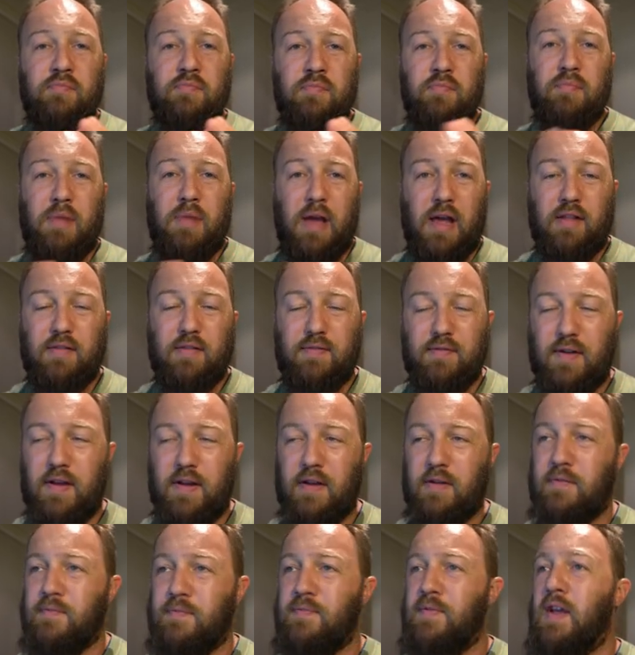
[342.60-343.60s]

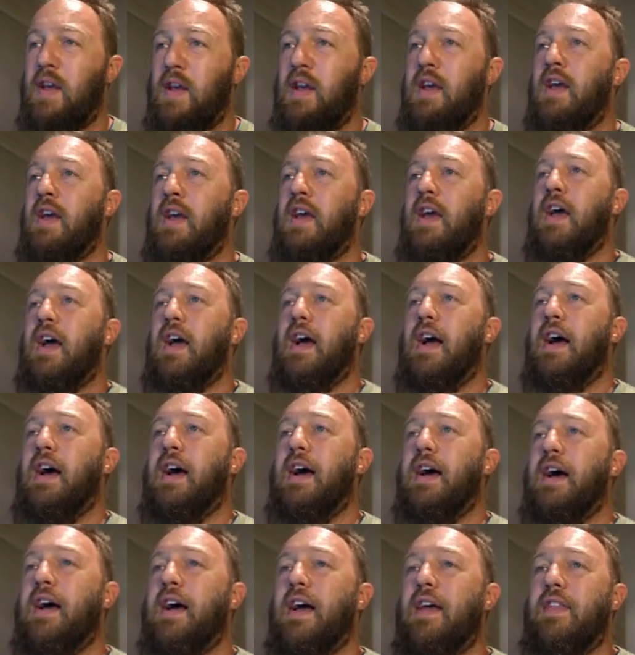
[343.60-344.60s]
mouthfeel.
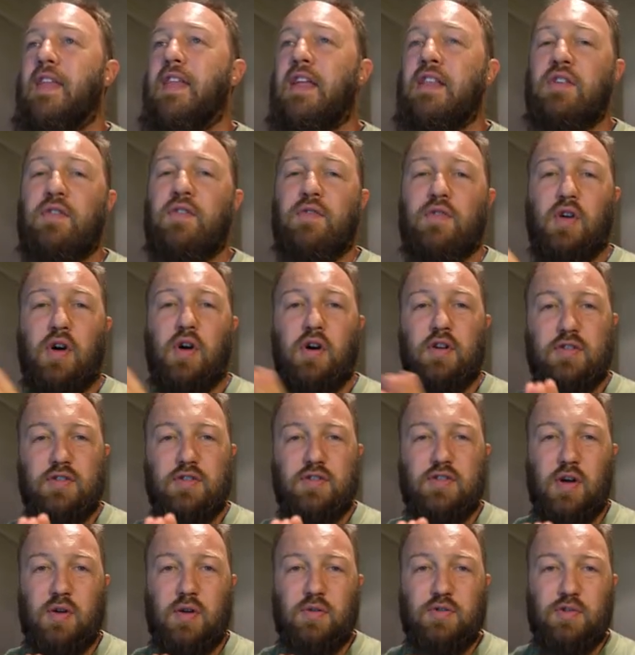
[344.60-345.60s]
And then you've got
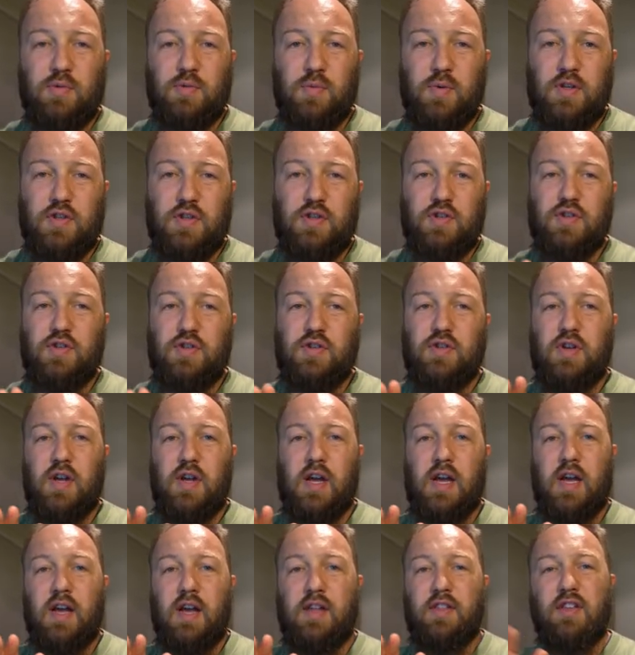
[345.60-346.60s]
salts which
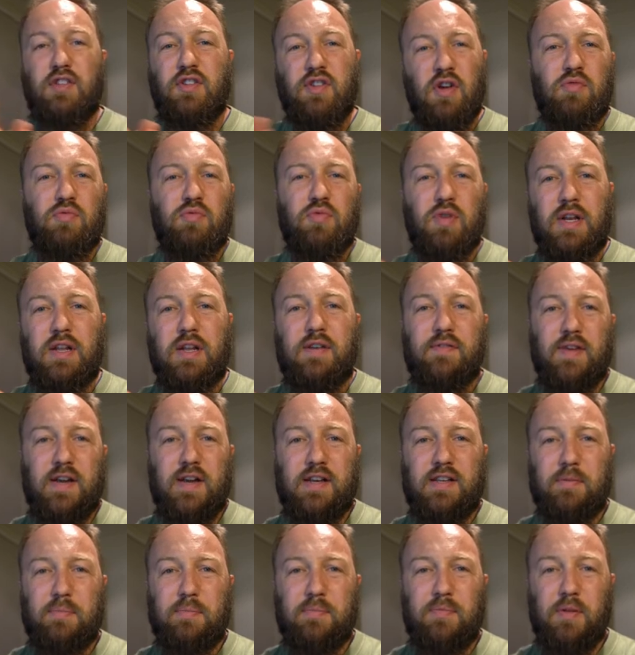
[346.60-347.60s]
they don't really
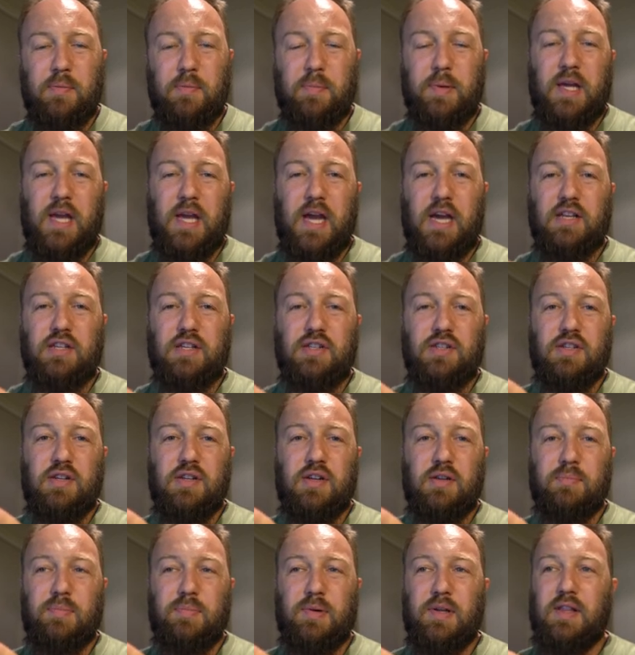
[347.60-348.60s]
affect the
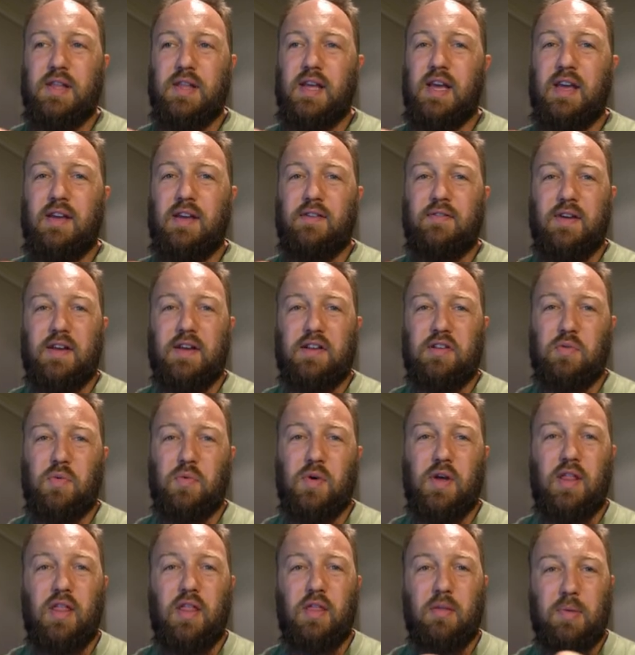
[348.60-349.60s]
pH, but they affect the
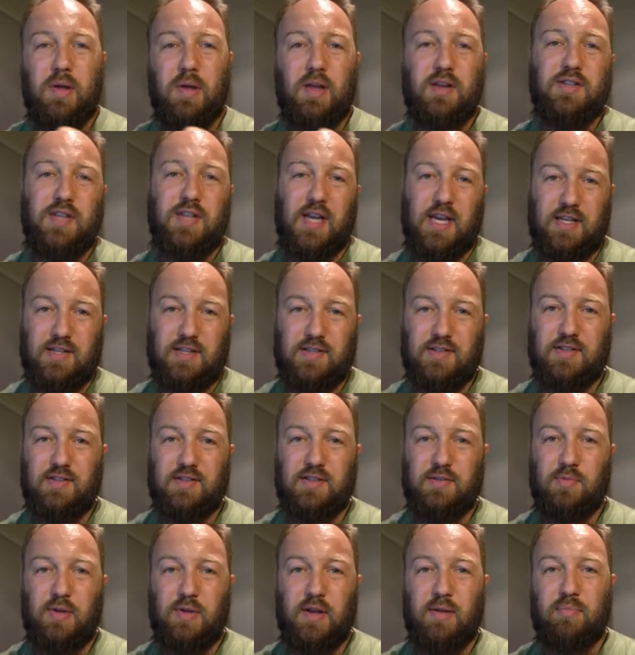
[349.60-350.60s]
way that the beer tastes,
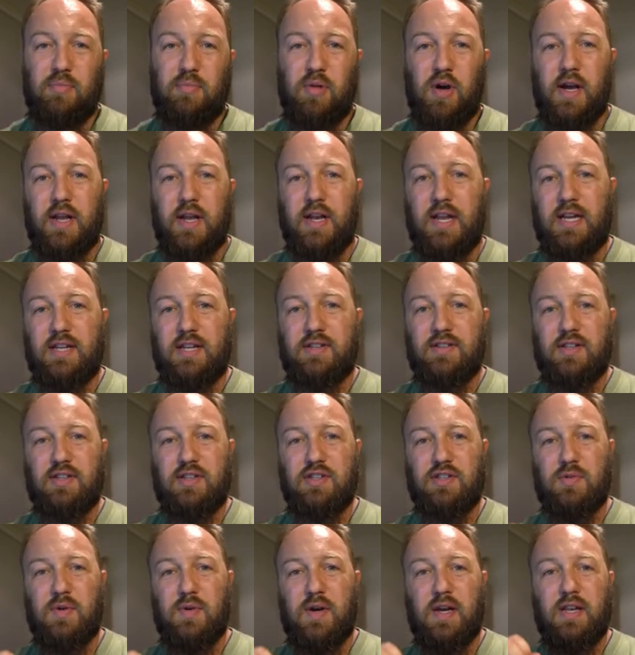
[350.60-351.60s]
and it might
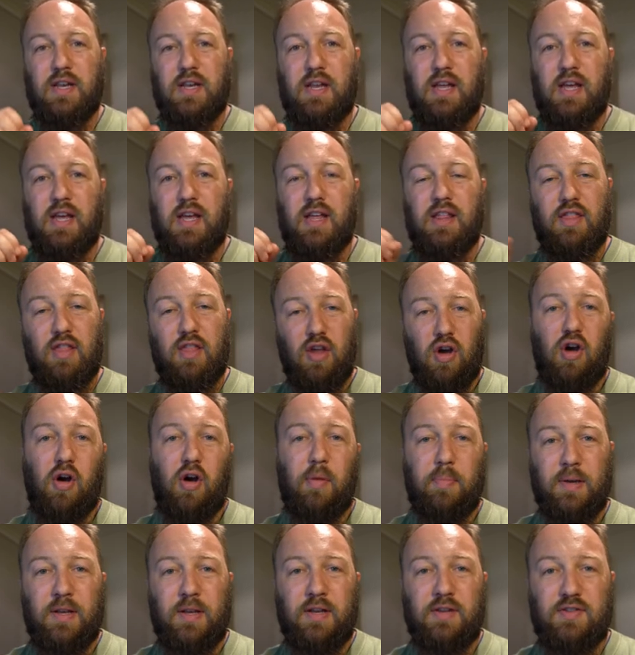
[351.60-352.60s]
accentuate the
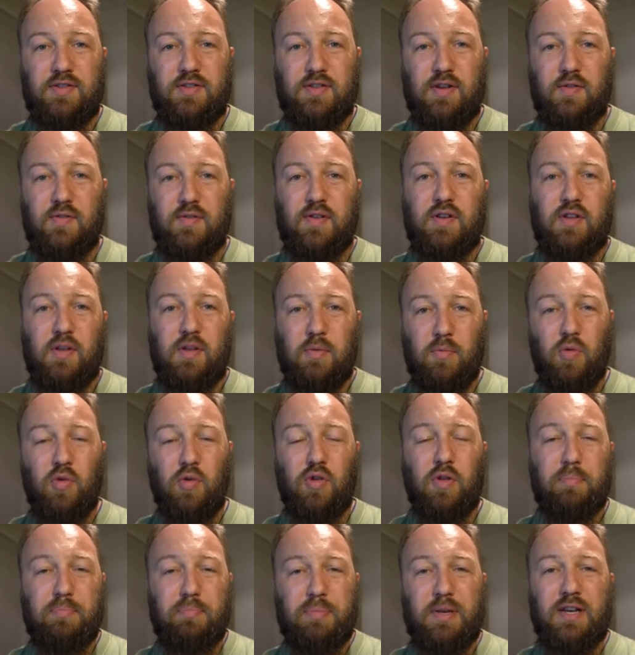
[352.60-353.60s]
hoppiness of it,
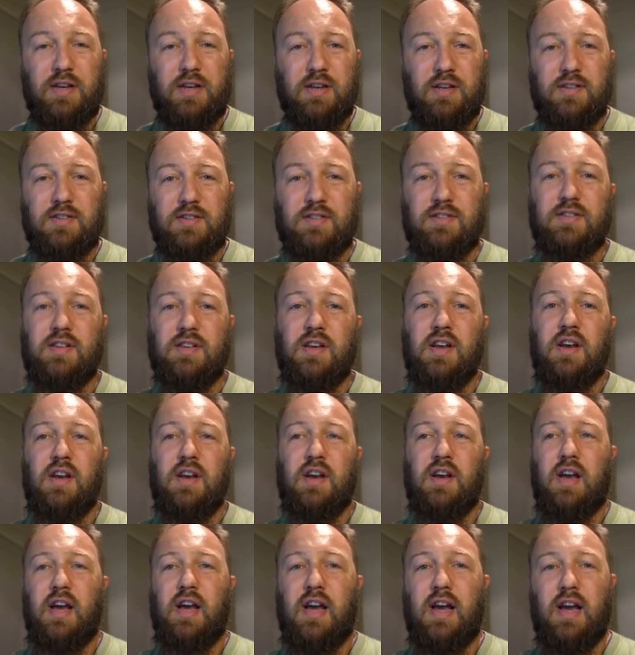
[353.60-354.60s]
or the bitterness,
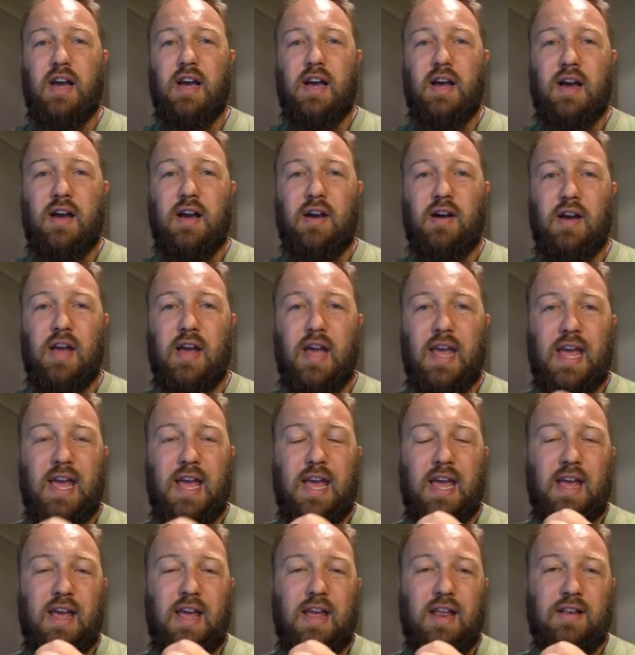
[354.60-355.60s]

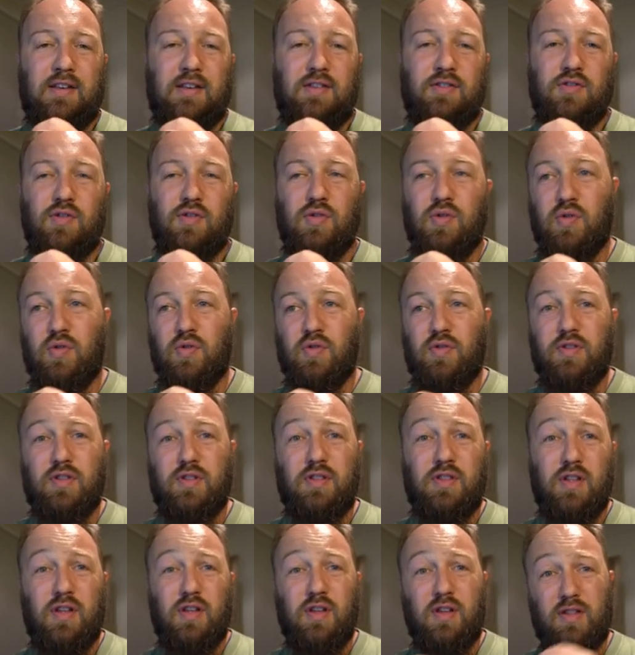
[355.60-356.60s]
and
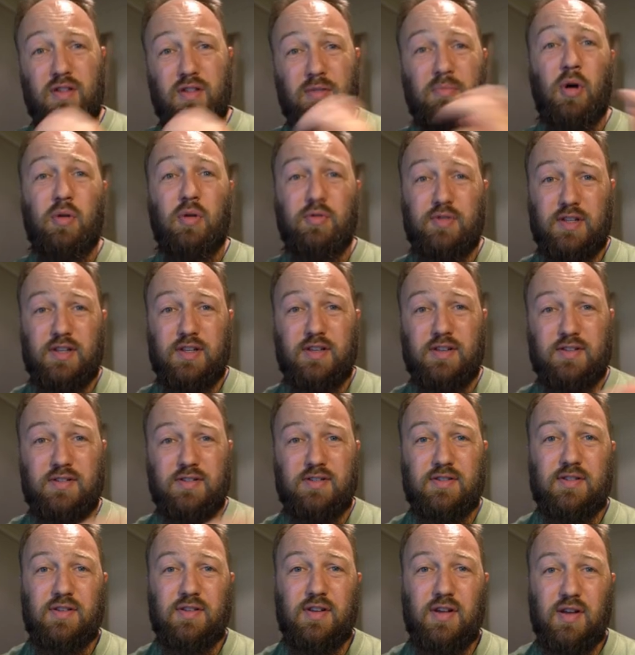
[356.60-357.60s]
the
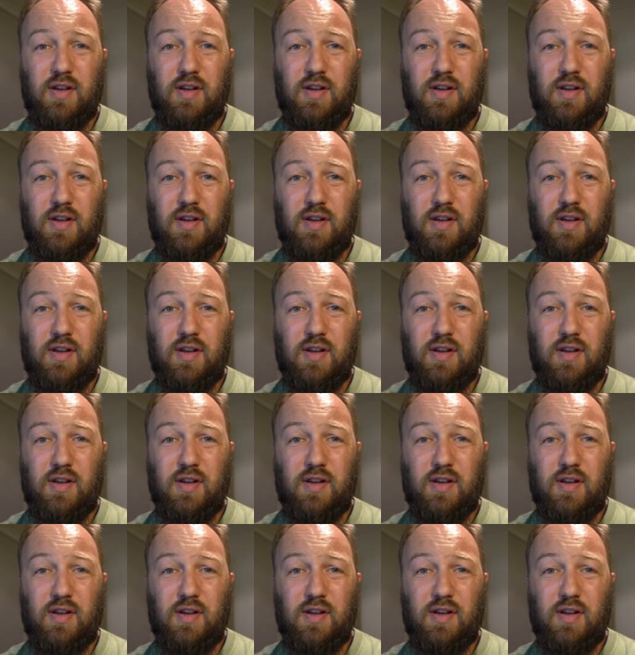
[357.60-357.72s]
maltiness,